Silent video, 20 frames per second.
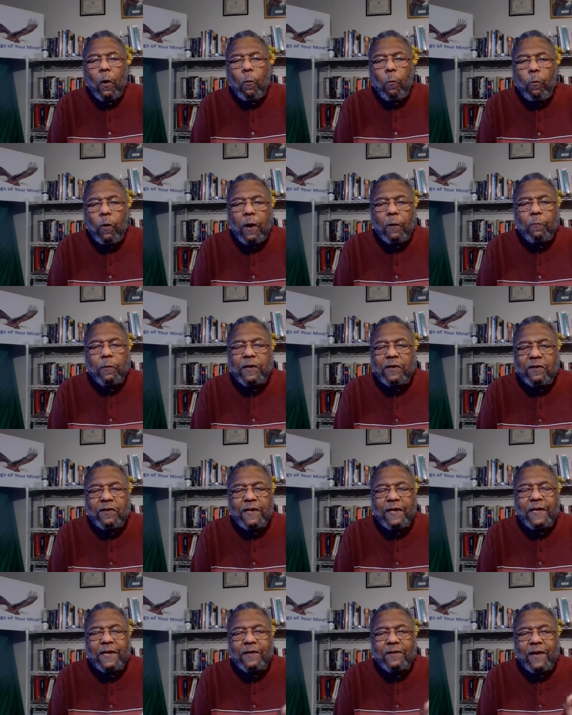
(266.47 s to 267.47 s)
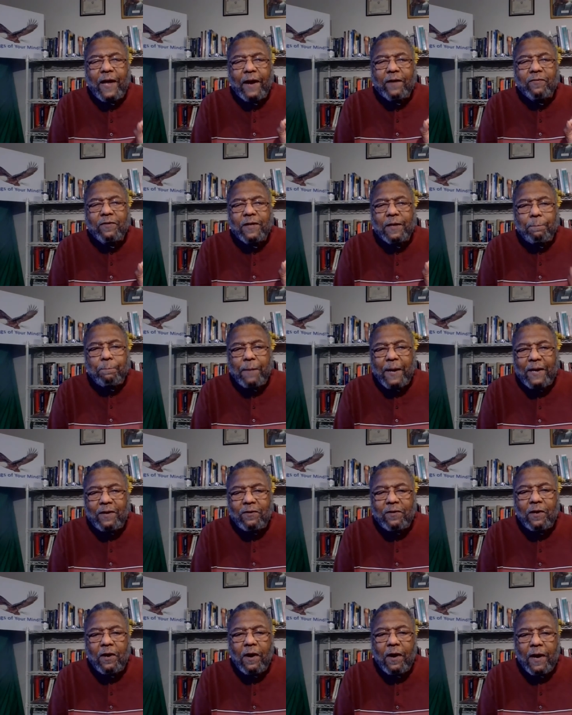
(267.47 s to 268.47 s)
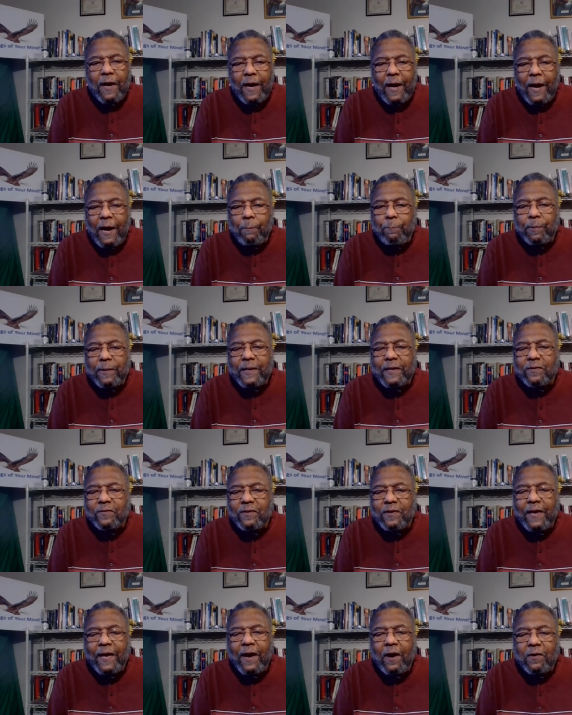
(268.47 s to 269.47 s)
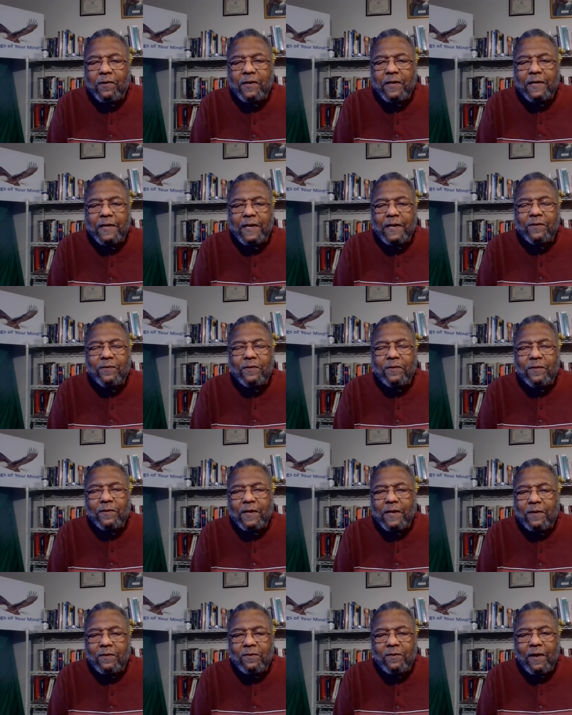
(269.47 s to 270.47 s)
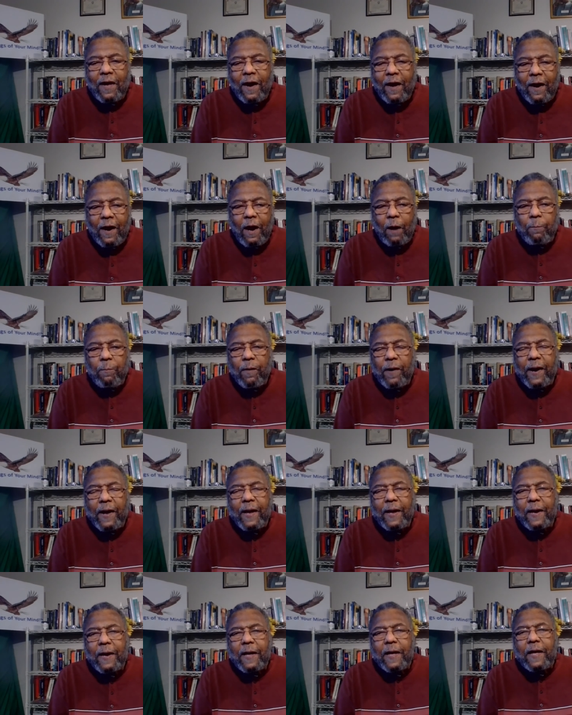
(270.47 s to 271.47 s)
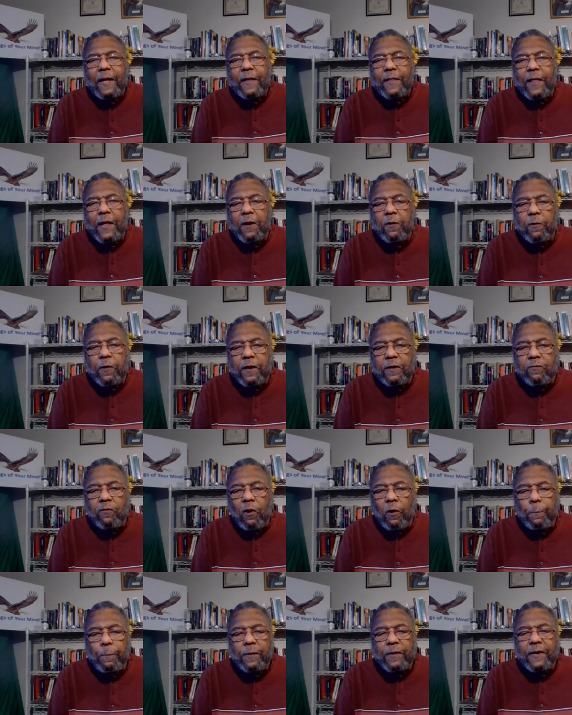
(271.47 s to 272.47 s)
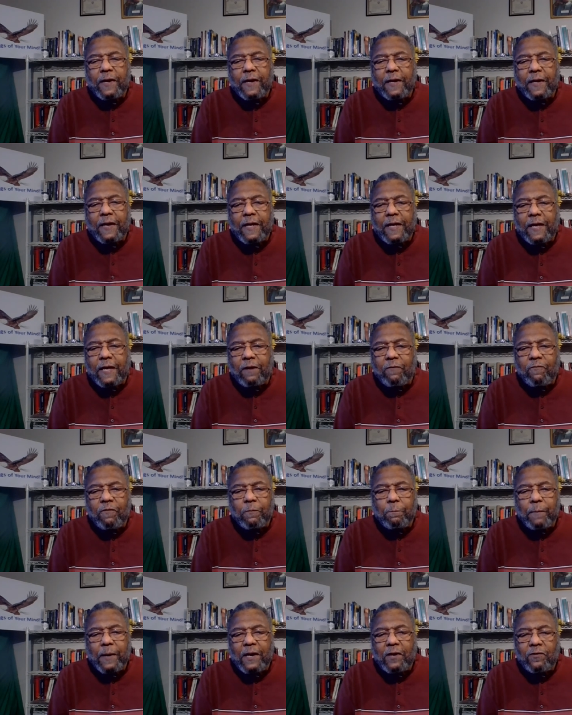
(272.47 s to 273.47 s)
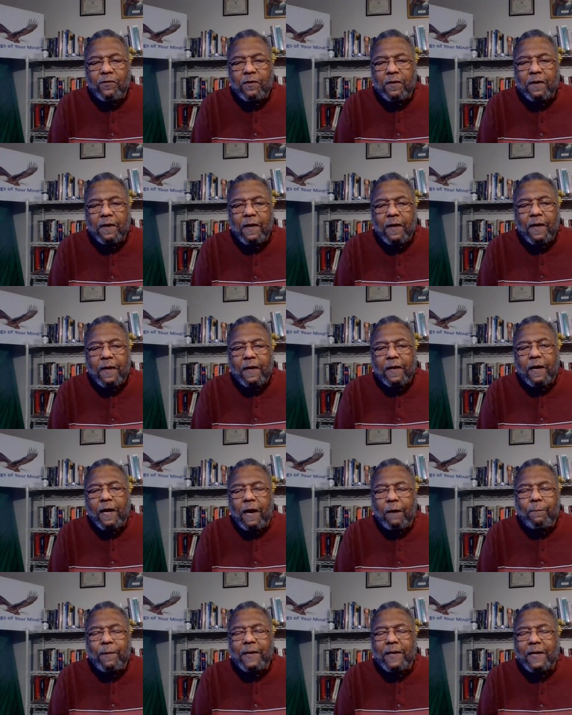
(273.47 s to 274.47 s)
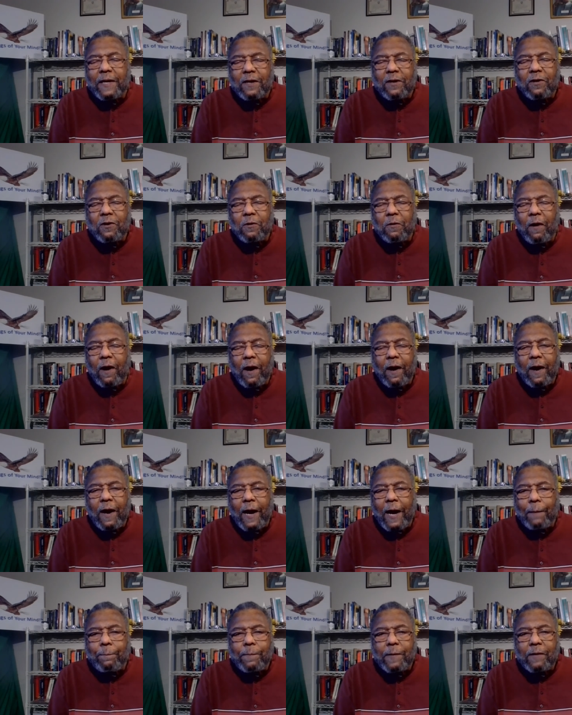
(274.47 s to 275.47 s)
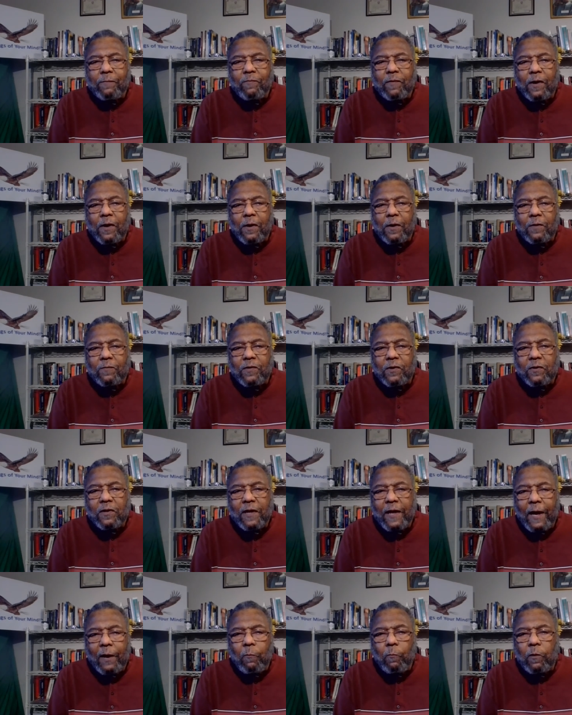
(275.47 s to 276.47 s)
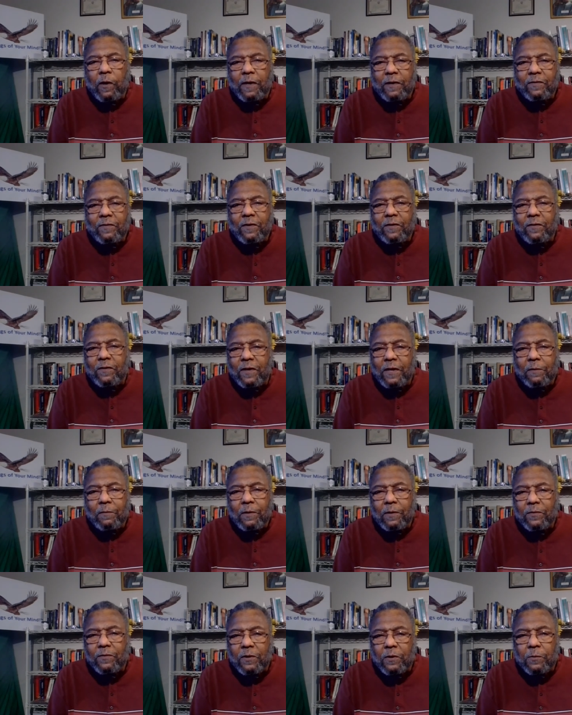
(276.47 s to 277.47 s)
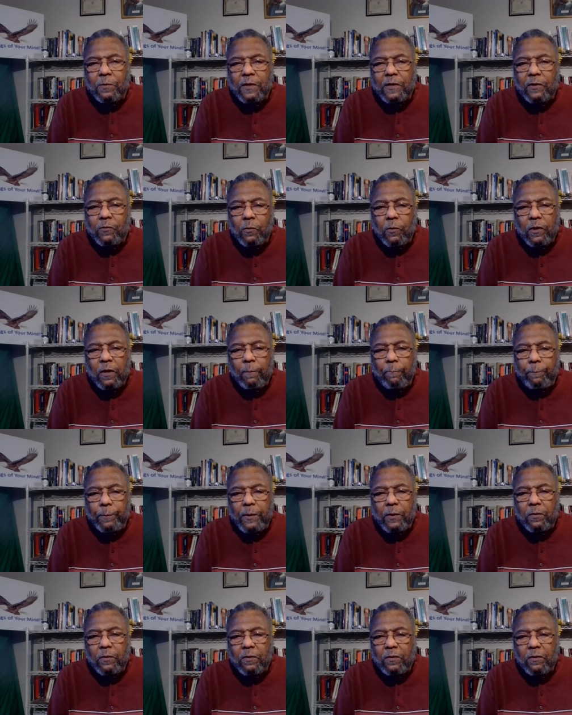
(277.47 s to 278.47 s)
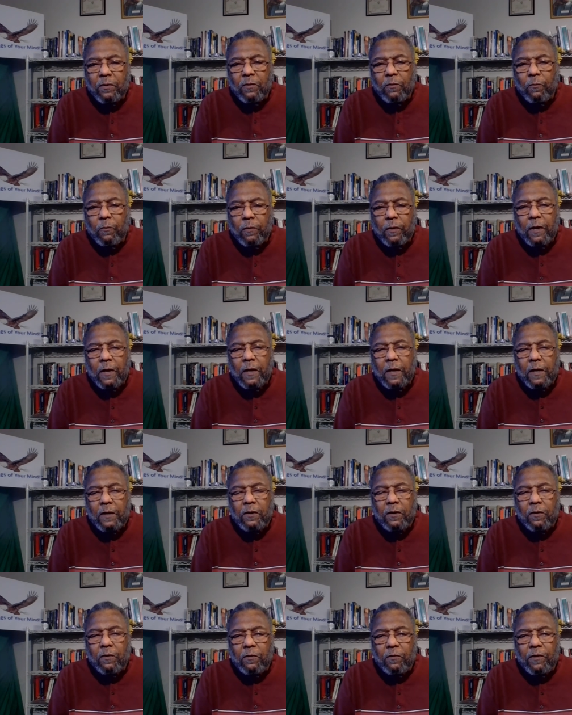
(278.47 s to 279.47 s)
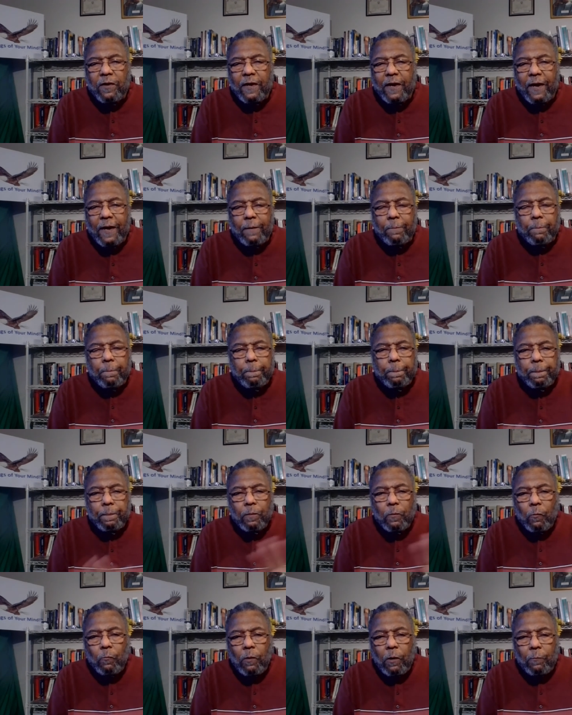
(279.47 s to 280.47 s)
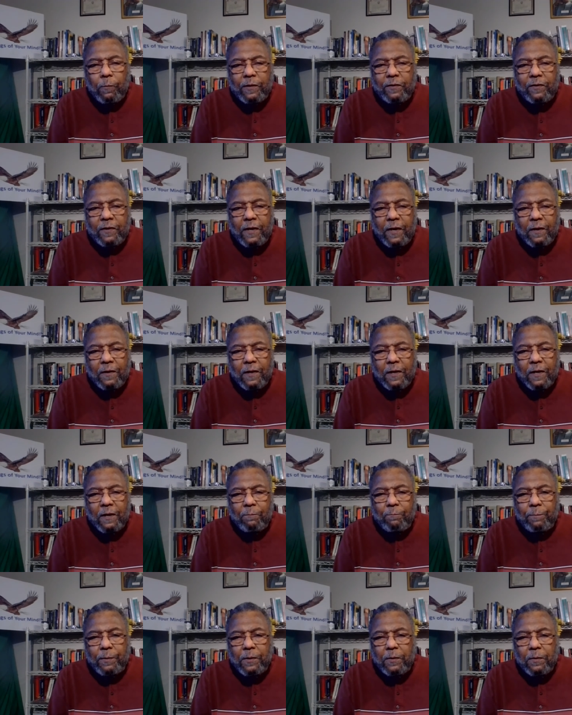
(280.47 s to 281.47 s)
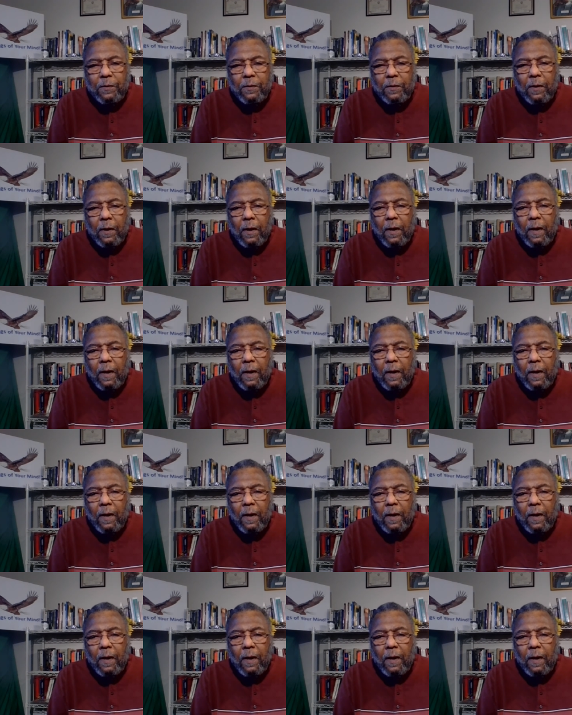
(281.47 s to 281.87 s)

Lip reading: What we see is actually based on complex calculations inside our brain that are interpreting the information coming into our optic nerve, just like ones and zeros go into a computer to create what we see on the computer.